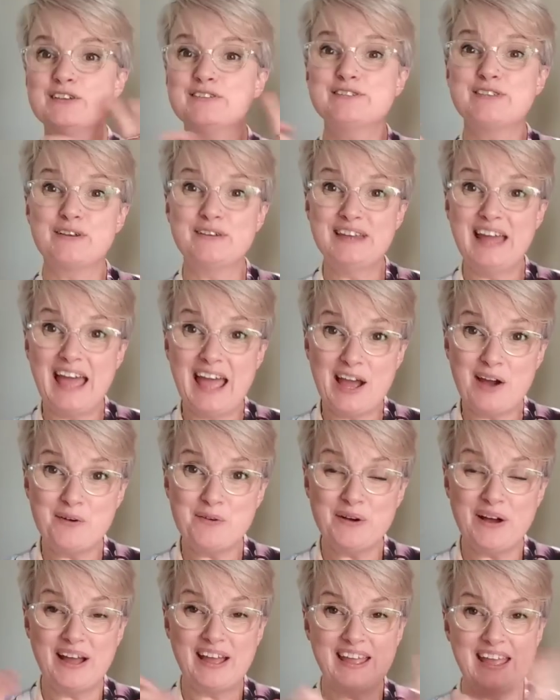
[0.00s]
So
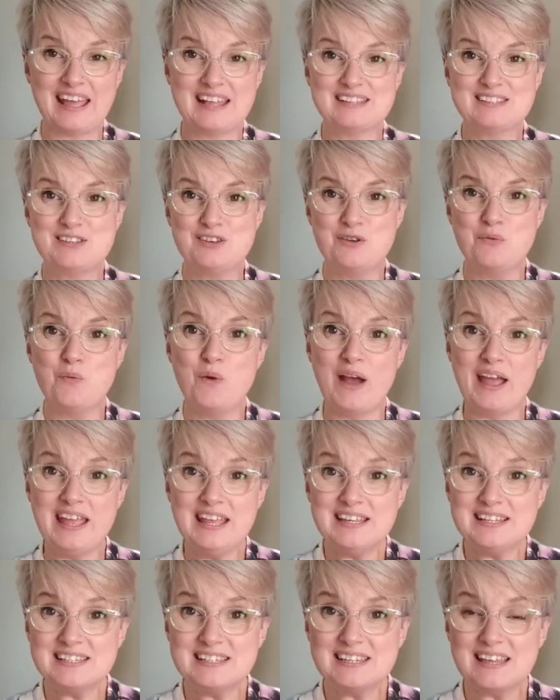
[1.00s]
now I get to
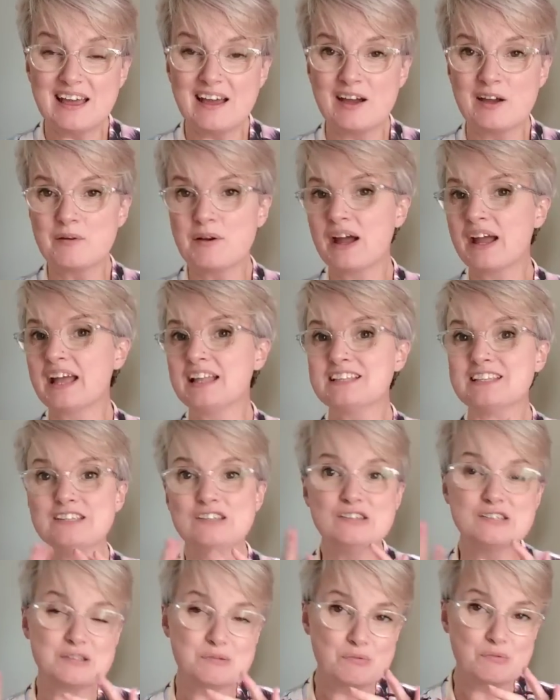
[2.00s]
wait, I get to
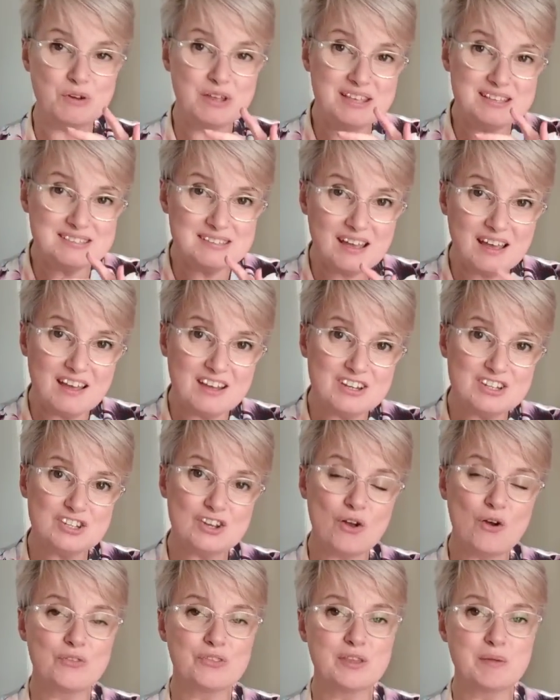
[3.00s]
do some research
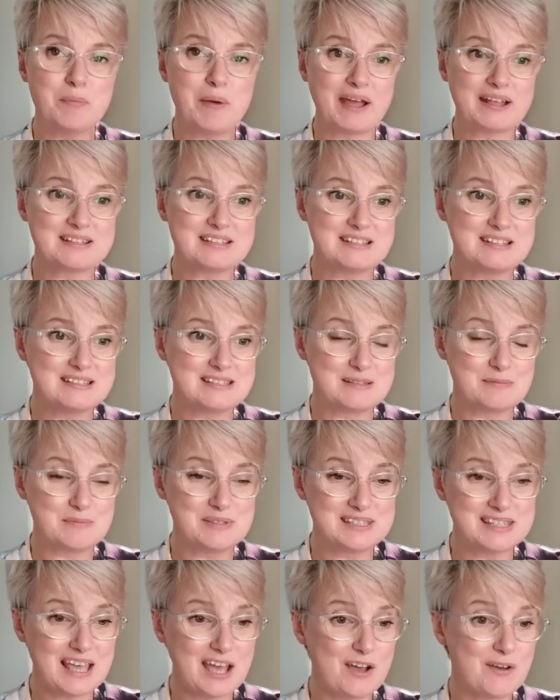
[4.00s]
on the patterns
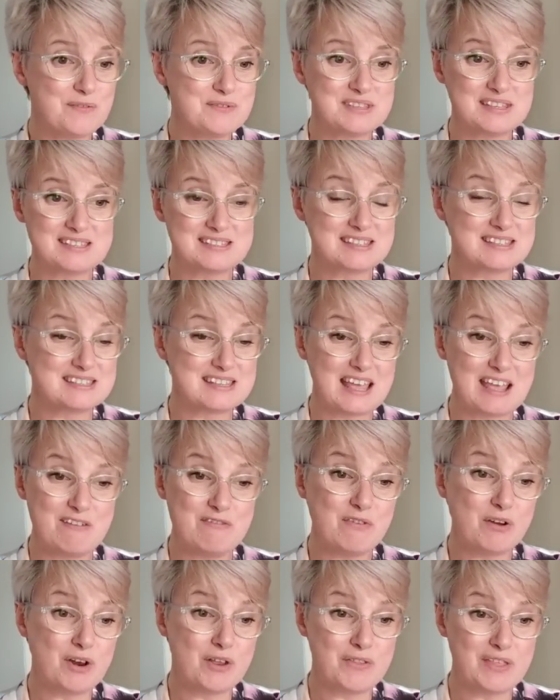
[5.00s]
themselves, as I say,
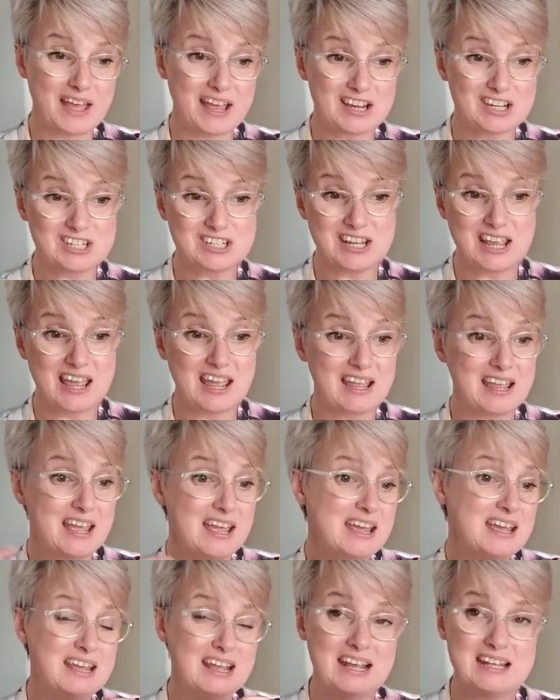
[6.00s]
follow the hashtag,
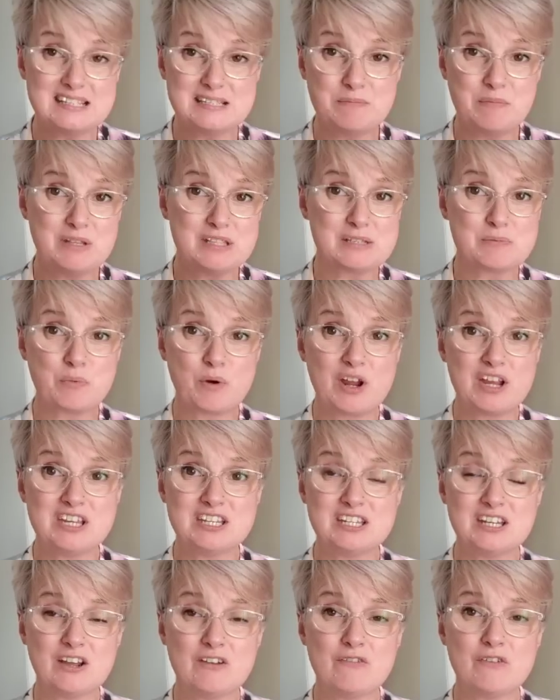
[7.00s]
get some
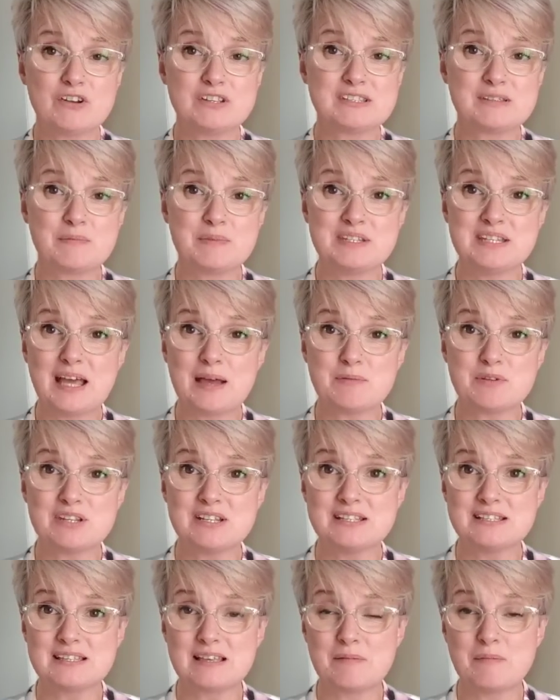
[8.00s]
inspiration over some
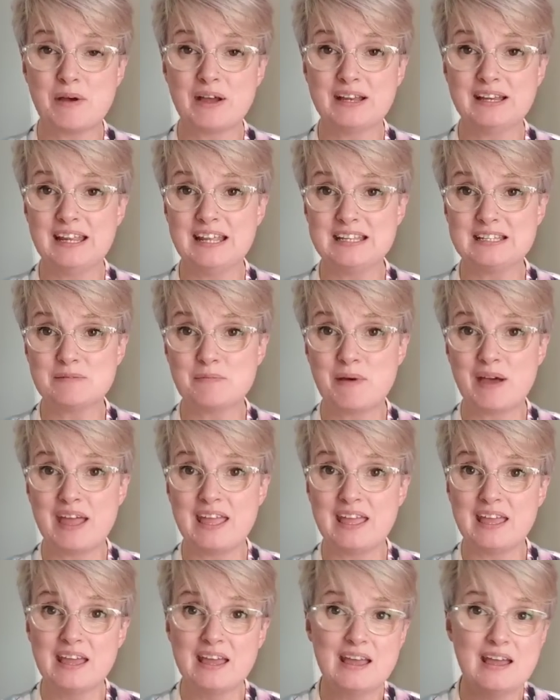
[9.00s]
adaptations I might need to
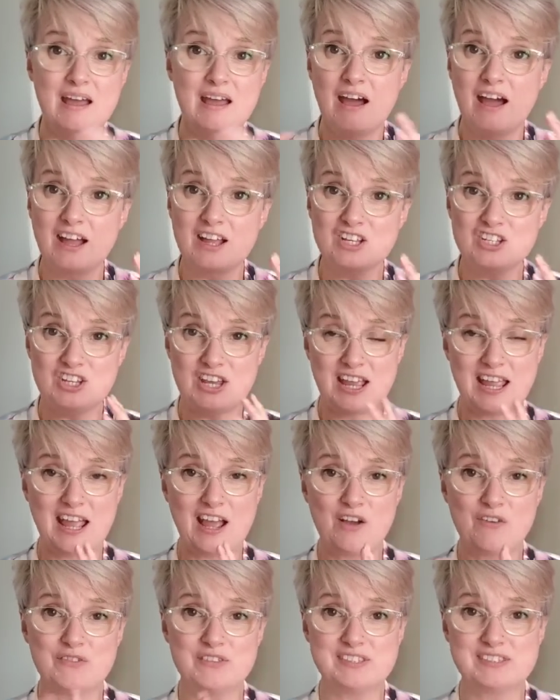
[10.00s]
make. I can check
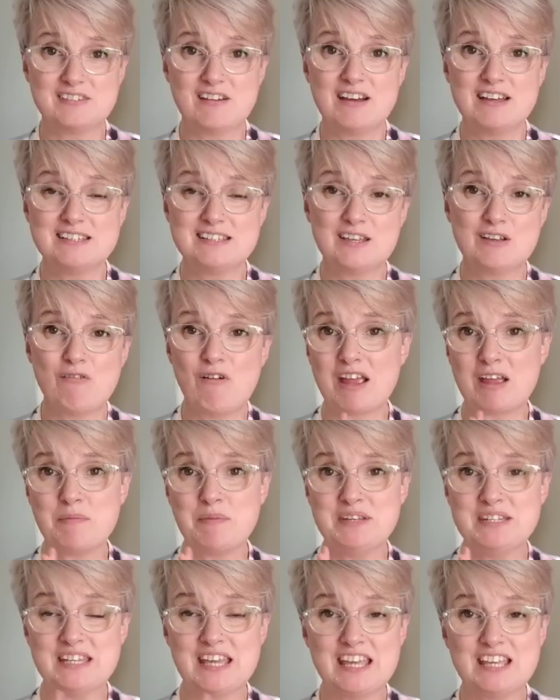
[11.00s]
out the sizing
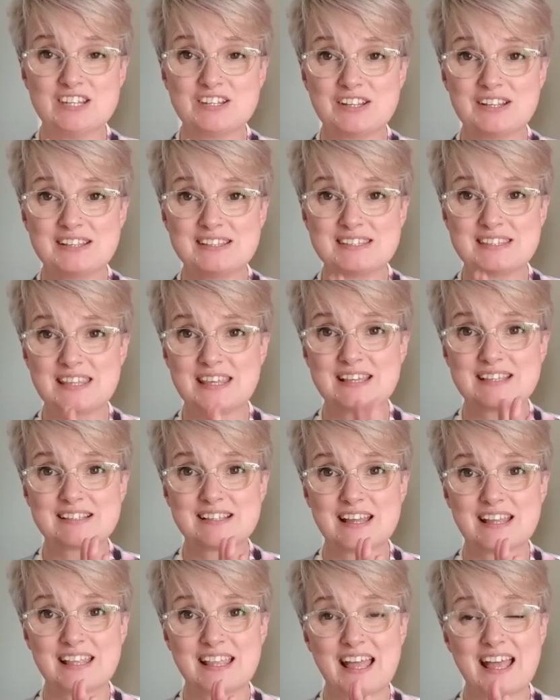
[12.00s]
recommendations, things
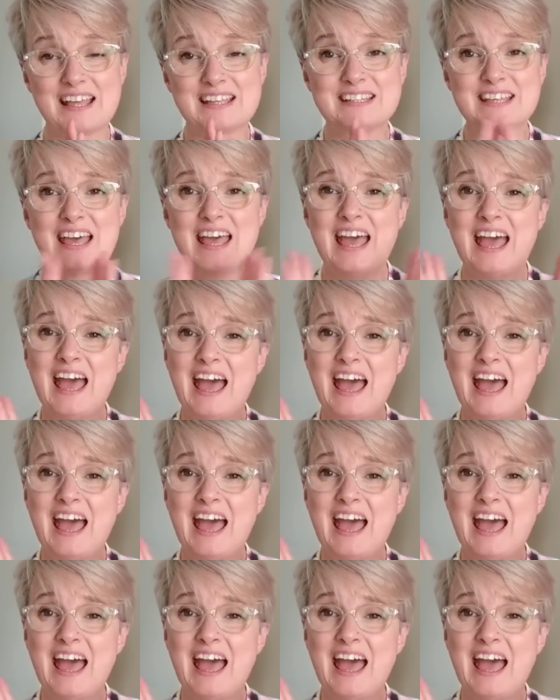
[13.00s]
like that.